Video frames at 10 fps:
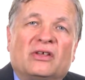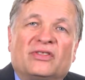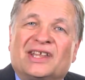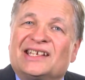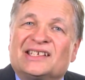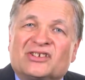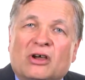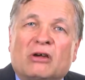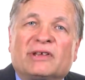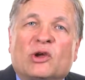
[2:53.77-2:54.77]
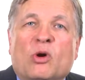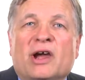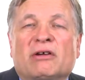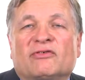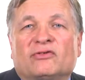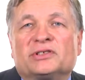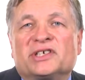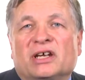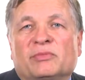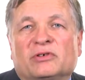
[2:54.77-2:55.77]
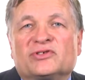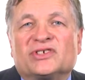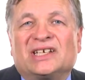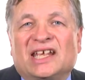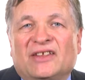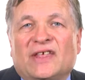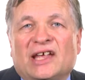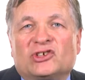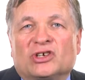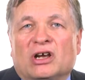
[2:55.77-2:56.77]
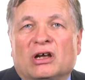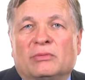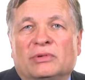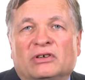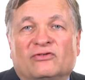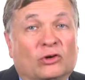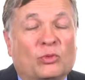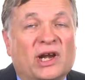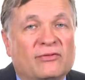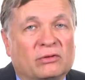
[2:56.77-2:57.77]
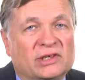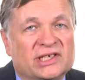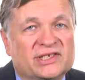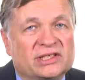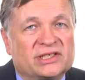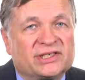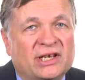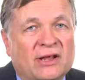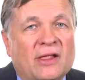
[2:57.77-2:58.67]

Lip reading: that it does not require a full-time person in that job for whatever reasons